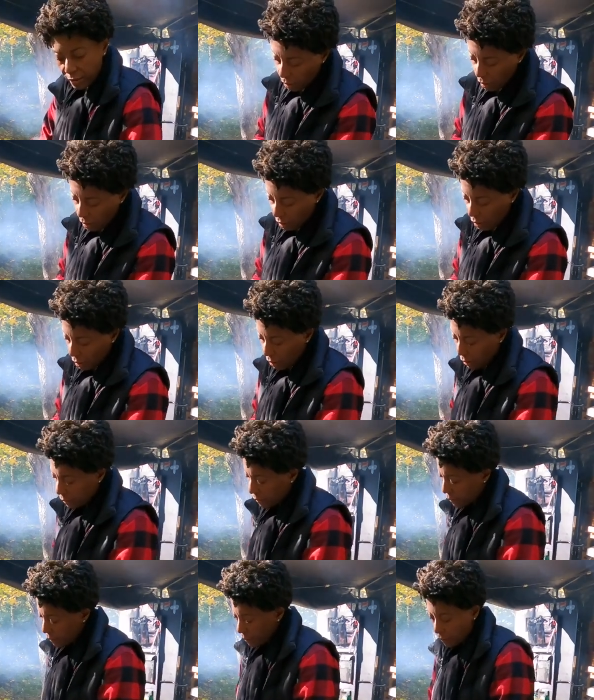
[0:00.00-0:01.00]

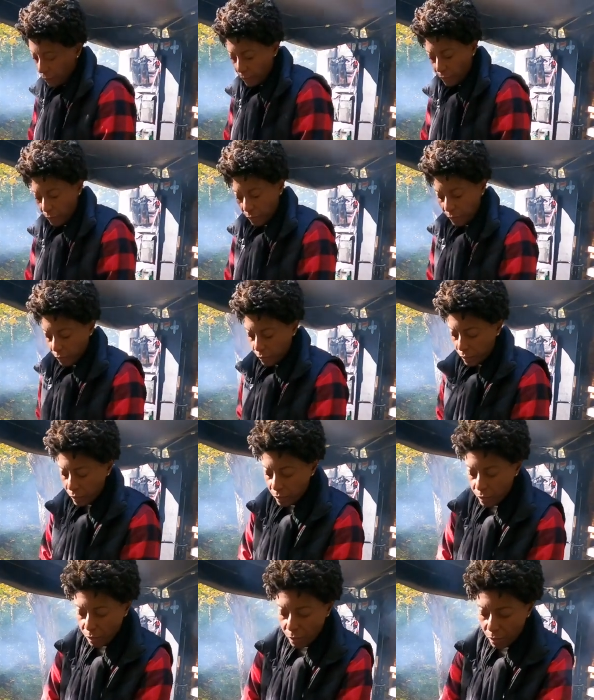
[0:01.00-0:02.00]

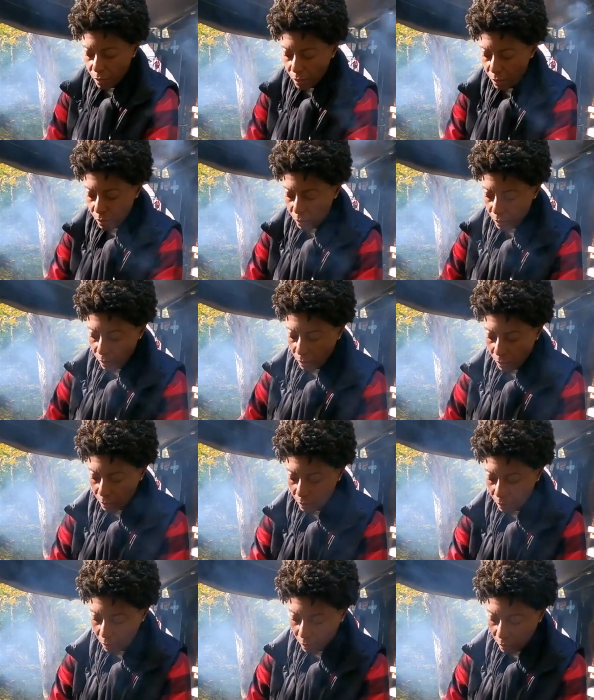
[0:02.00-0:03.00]

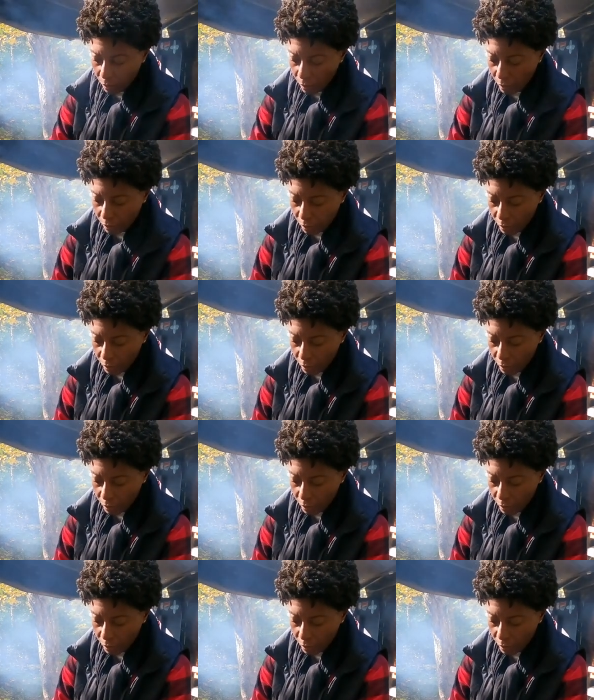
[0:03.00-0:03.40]
(no one is talking)